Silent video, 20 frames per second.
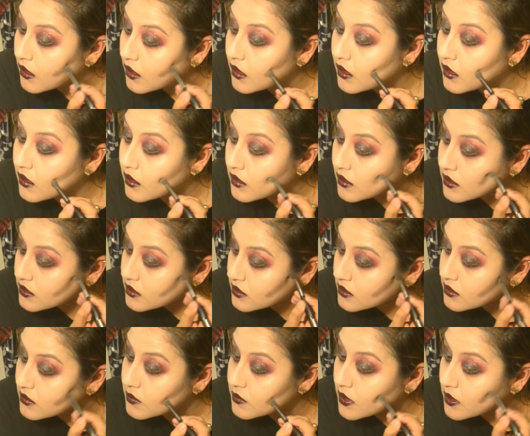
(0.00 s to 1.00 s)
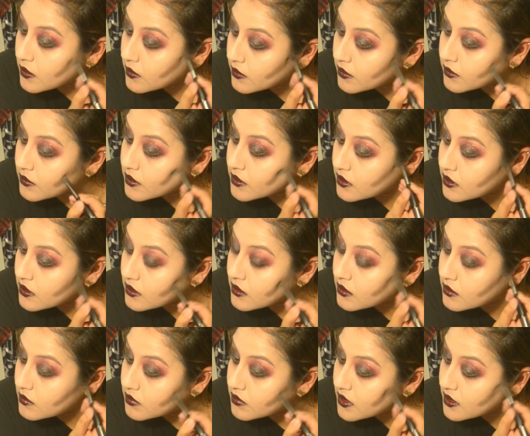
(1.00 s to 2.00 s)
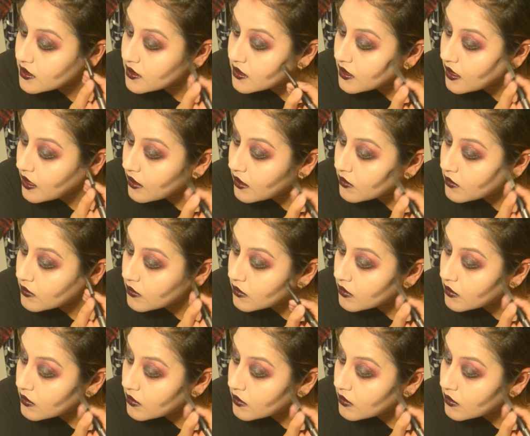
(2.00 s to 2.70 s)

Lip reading: and this is where we're really going to blend it out.